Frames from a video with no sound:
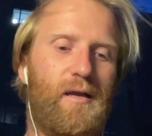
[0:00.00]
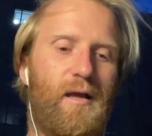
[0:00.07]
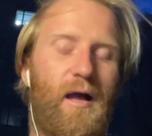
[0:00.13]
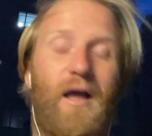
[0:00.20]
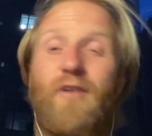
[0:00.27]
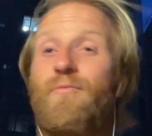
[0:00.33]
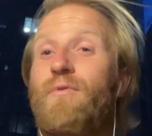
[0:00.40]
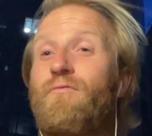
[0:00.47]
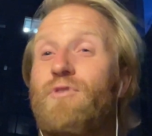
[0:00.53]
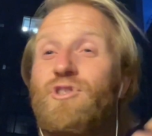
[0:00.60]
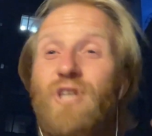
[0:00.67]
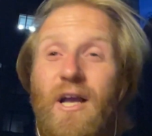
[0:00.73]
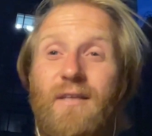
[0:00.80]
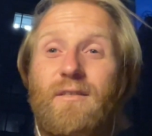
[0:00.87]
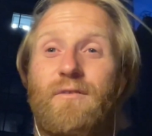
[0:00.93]
I have been
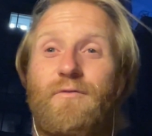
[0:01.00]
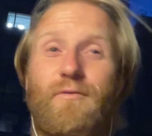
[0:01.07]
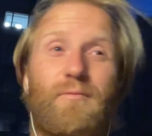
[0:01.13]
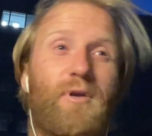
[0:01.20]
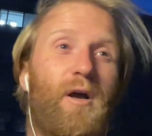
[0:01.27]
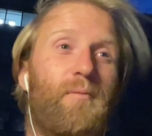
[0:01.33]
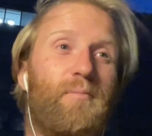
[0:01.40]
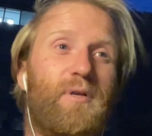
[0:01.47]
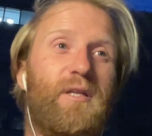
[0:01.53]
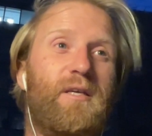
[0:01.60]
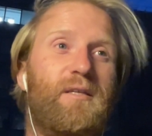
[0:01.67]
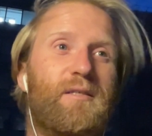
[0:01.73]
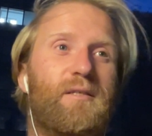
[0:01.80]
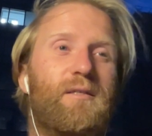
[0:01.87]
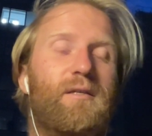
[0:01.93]
rejected from
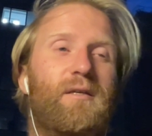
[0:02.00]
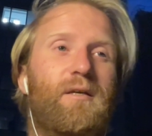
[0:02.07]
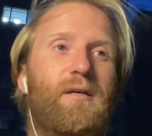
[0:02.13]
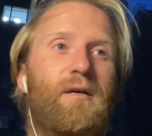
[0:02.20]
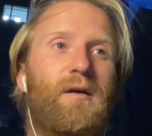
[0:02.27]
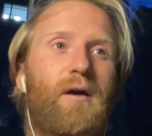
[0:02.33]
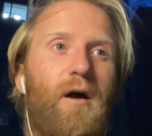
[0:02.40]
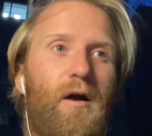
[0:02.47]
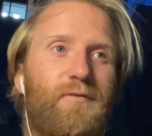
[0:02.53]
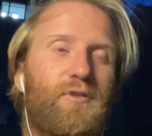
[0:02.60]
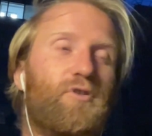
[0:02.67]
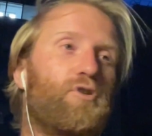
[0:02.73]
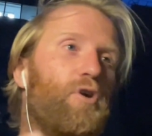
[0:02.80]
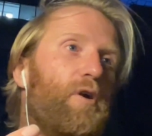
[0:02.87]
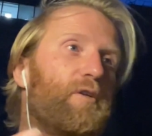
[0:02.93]
companies after
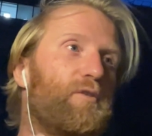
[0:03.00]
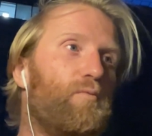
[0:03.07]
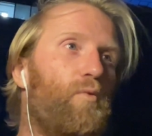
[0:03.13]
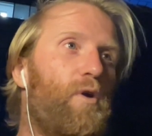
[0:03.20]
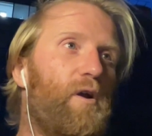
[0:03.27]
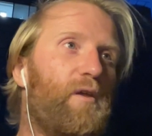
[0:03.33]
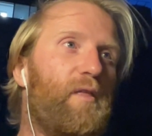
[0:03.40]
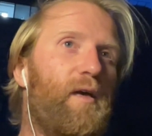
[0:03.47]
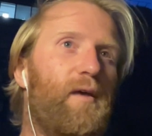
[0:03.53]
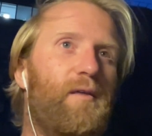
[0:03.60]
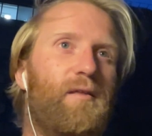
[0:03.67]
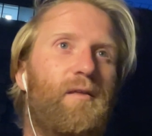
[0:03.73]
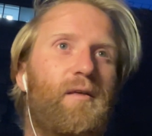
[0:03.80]
trying to work there.